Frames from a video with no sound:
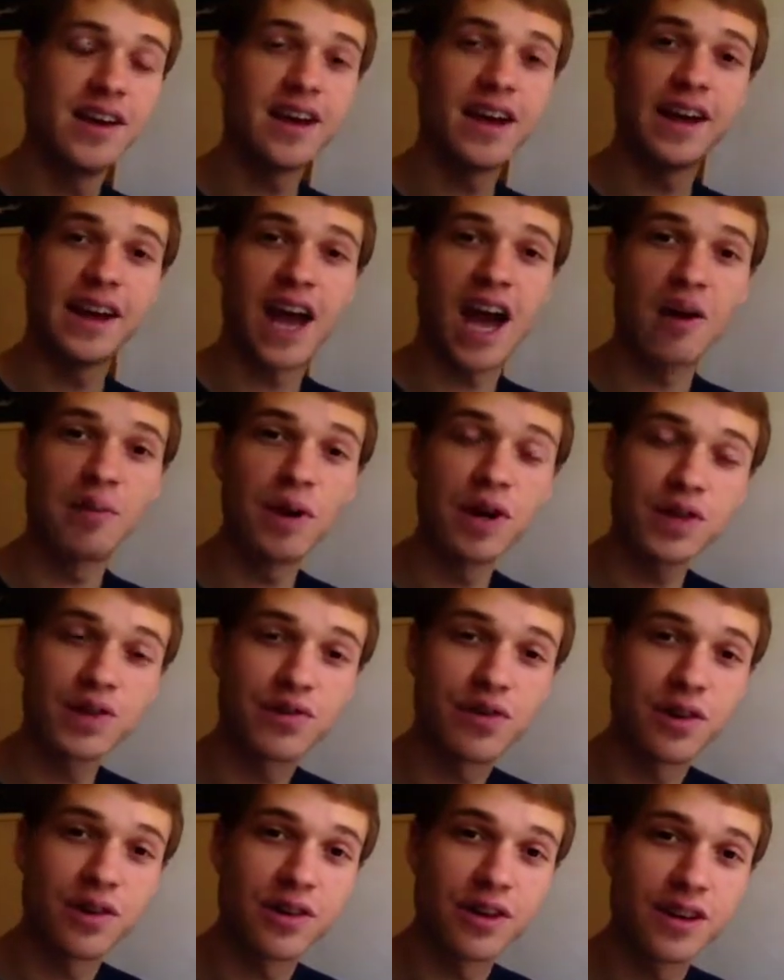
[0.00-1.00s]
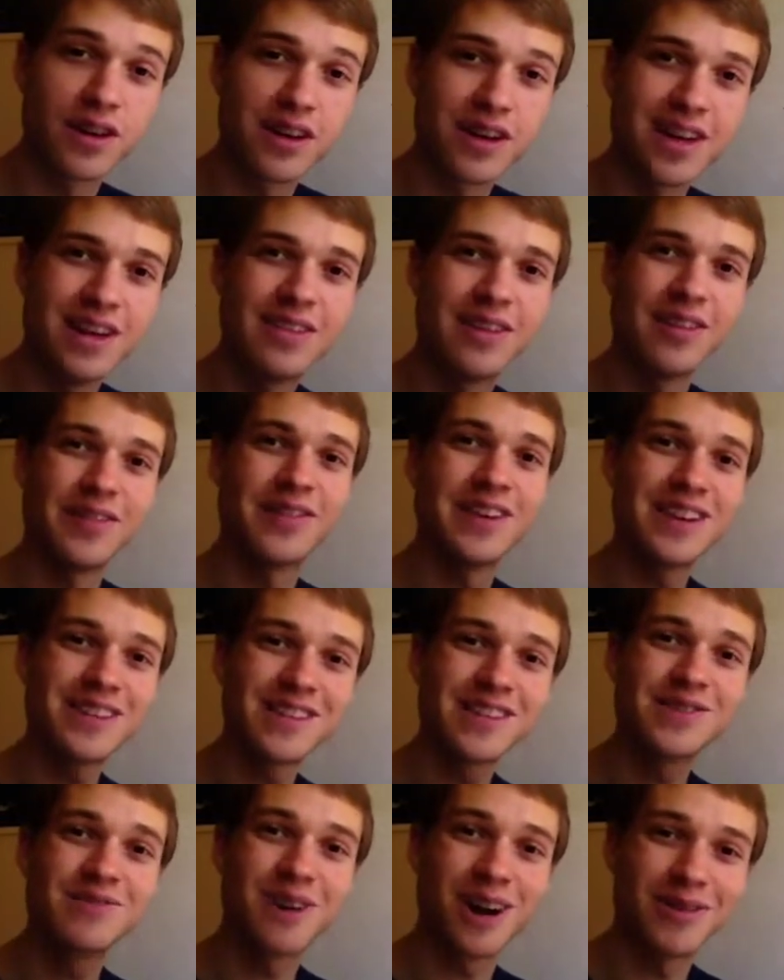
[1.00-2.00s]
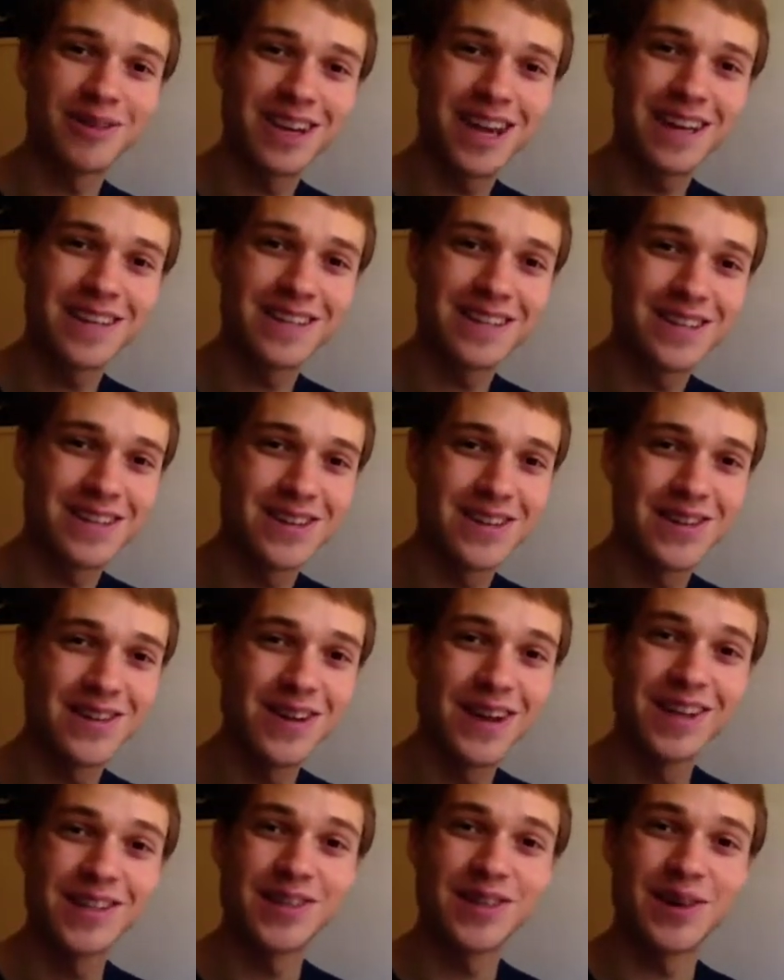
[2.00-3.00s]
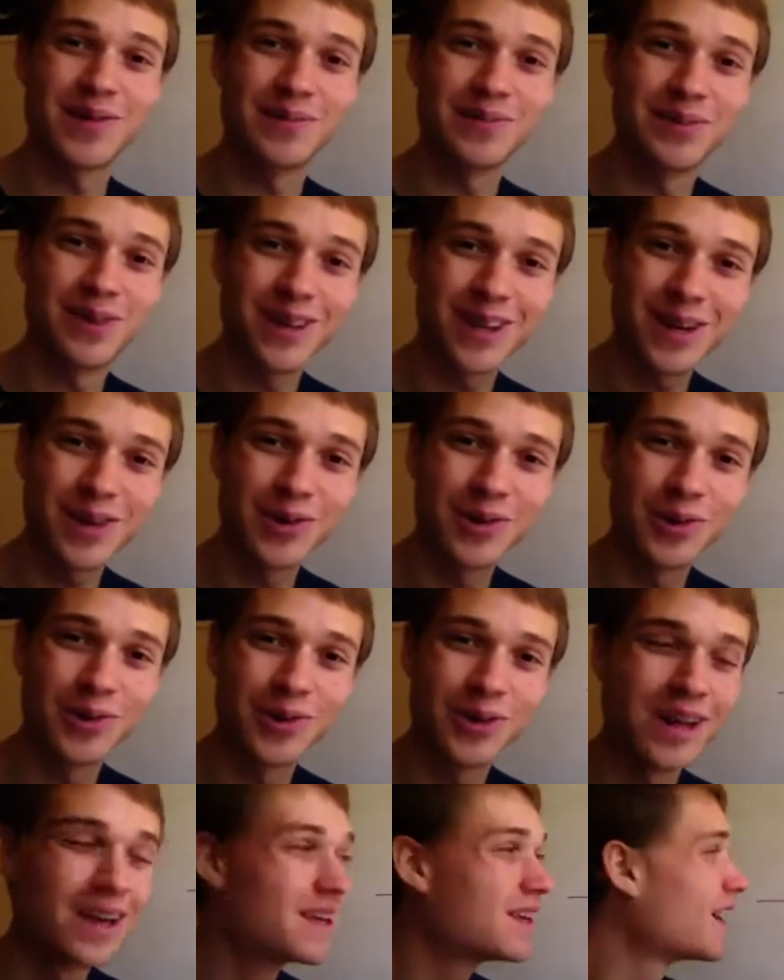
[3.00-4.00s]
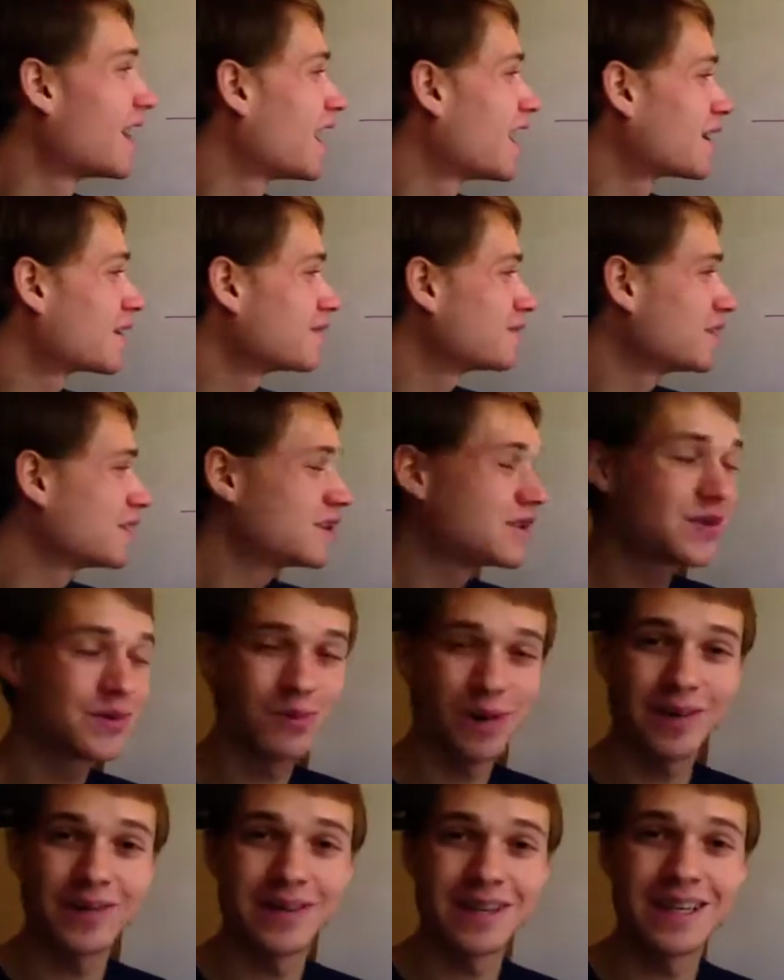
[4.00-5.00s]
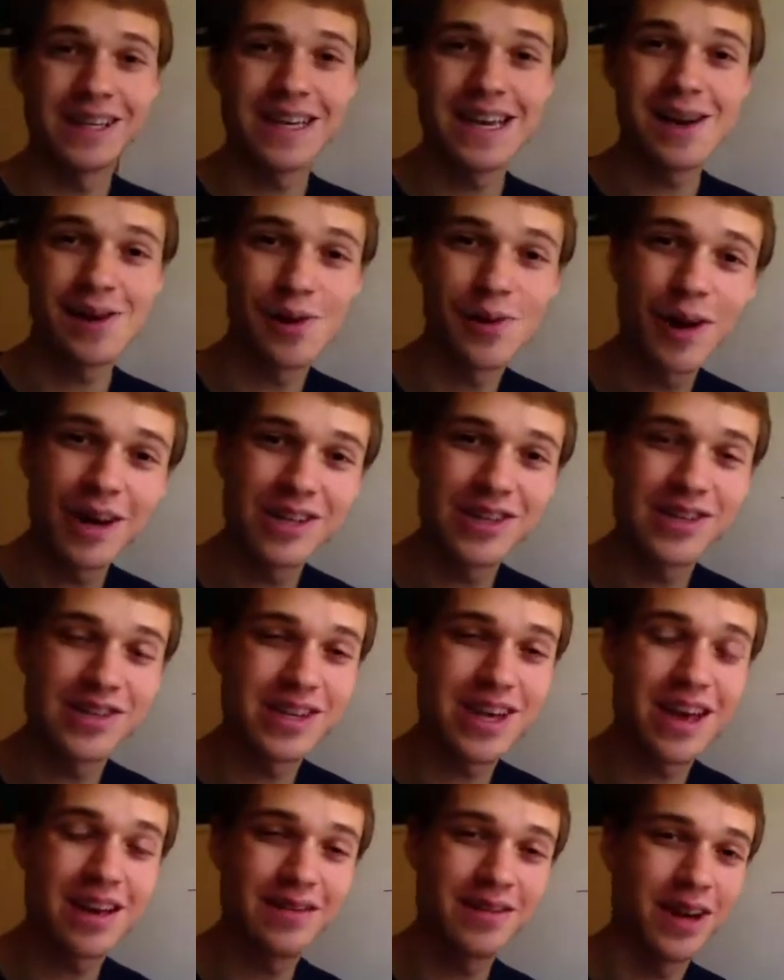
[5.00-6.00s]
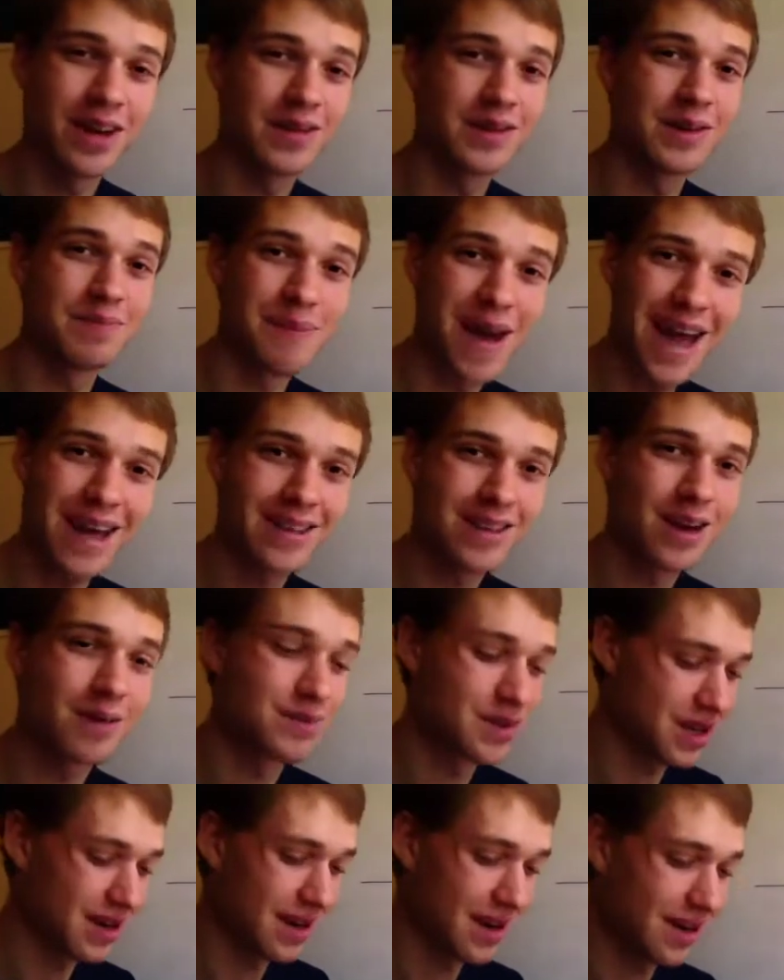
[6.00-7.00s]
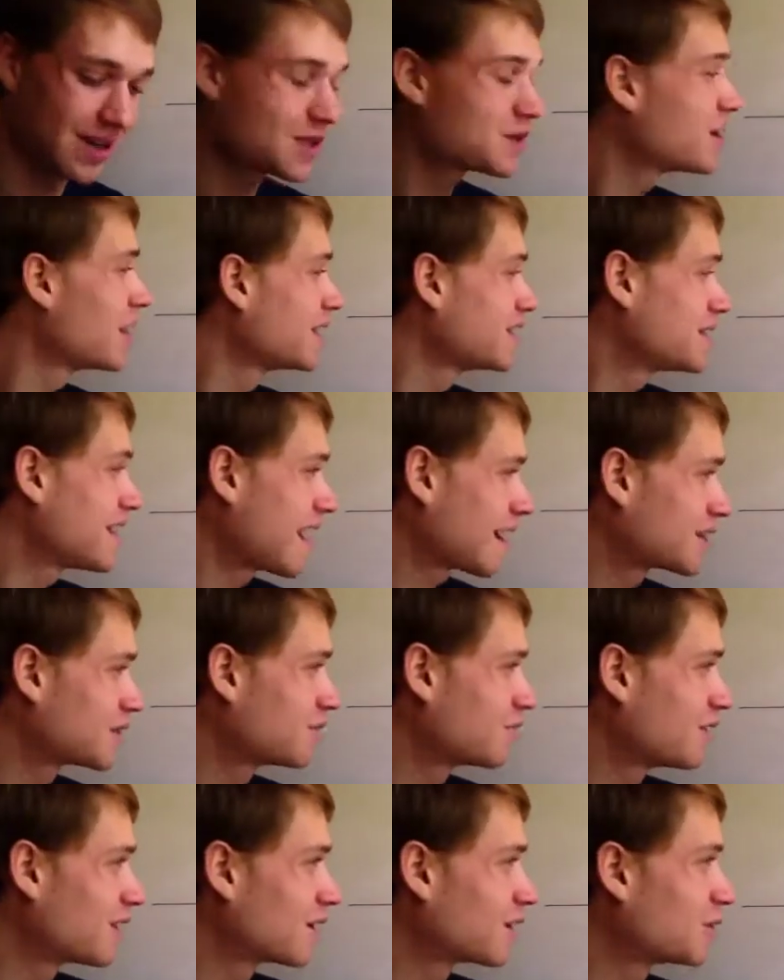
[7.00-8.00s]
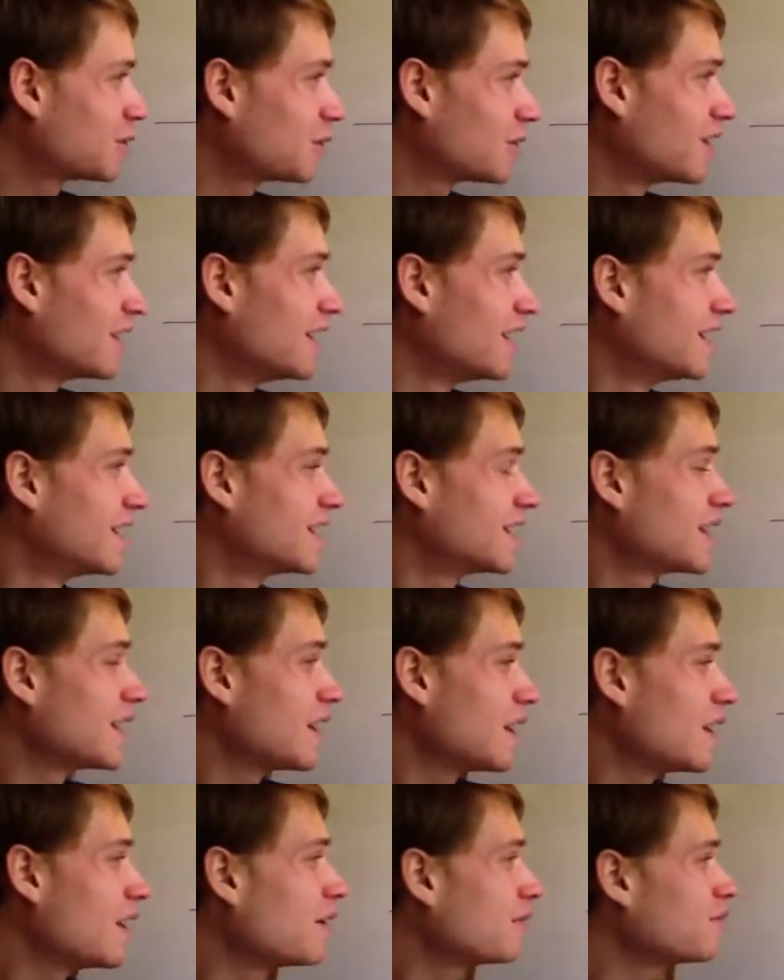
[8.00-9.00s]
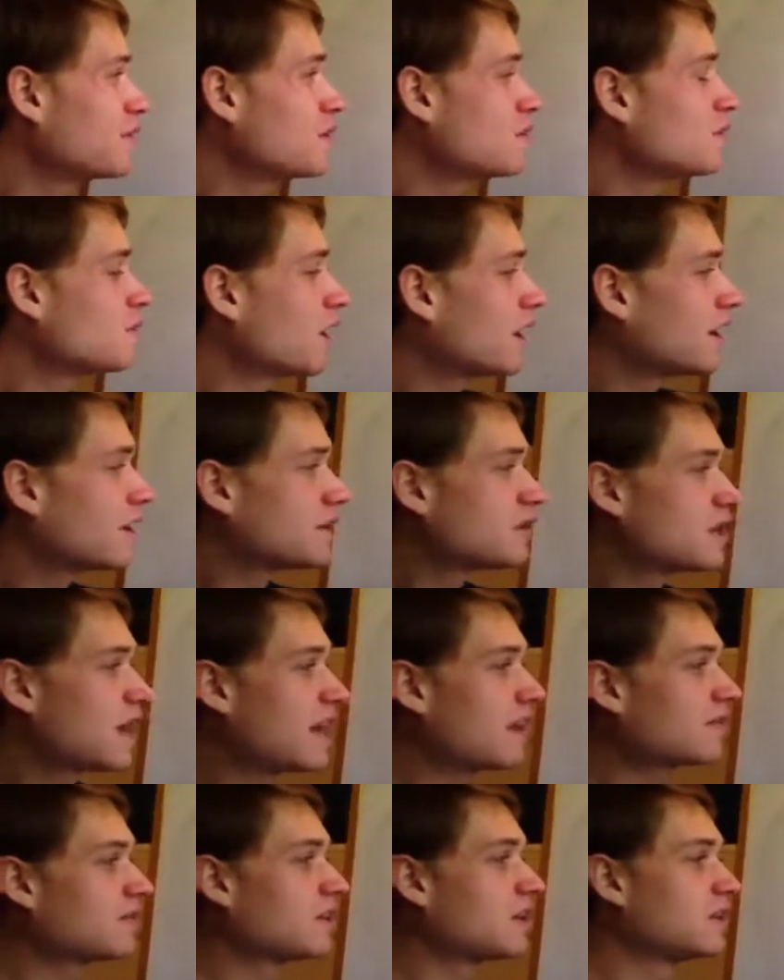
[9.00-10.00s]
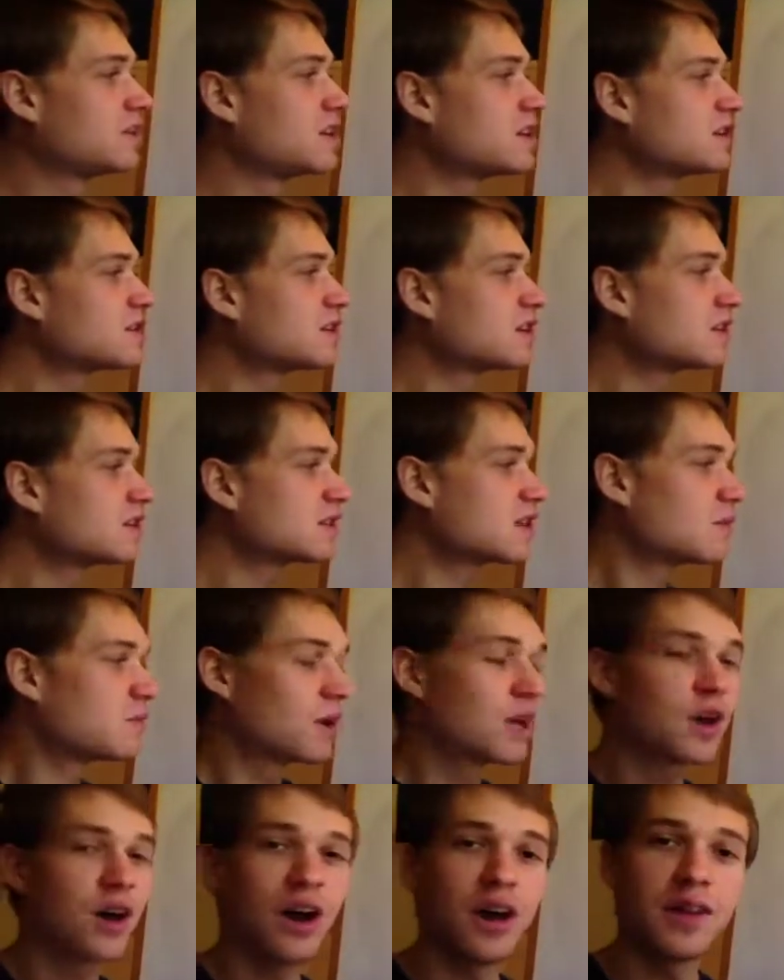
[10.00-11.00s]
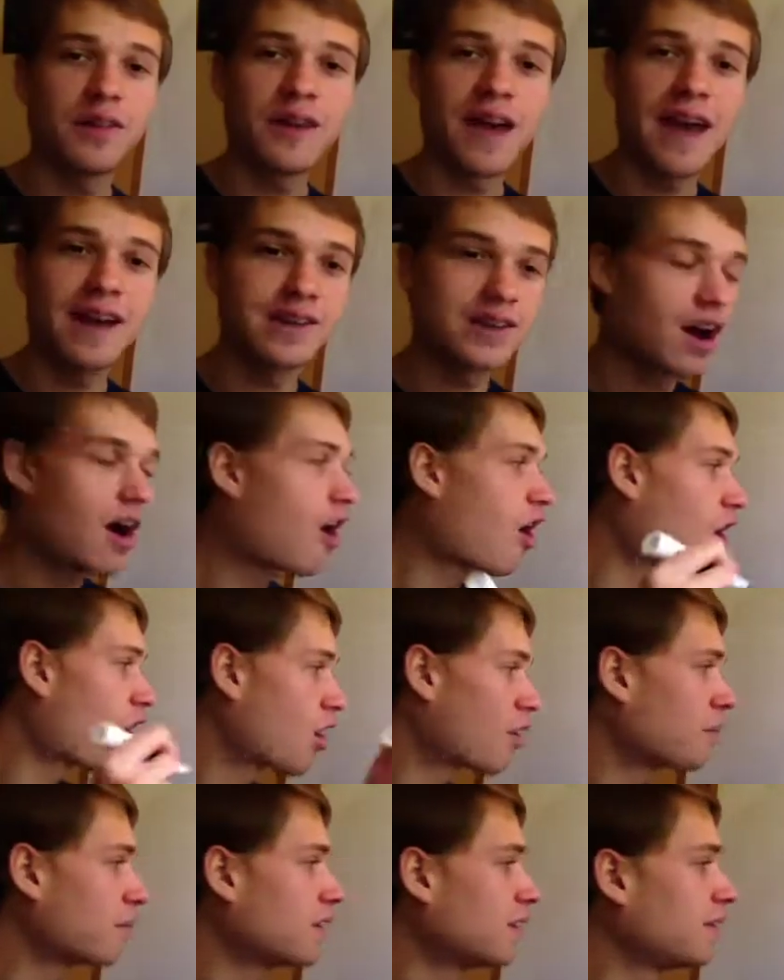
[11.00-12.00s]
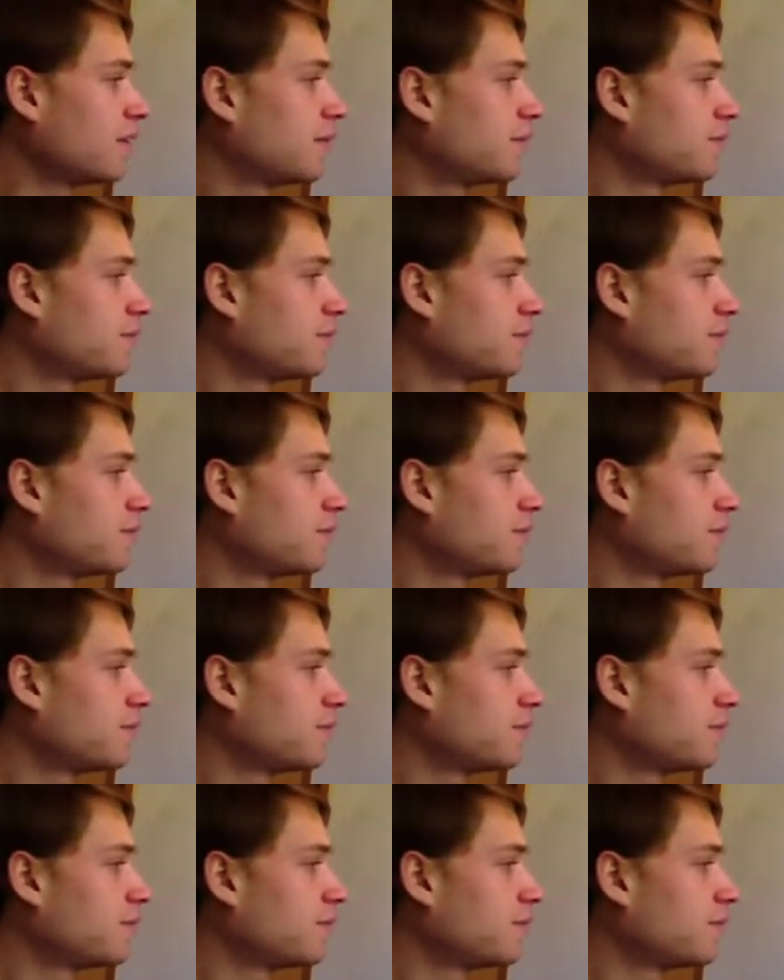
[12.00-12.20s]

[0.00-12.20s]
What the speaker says: And how much further? Well, this is where we get to do some really cool, this is where the equations get, the math comes in, and it's actually really cool. If you take the distance, and we call that arm,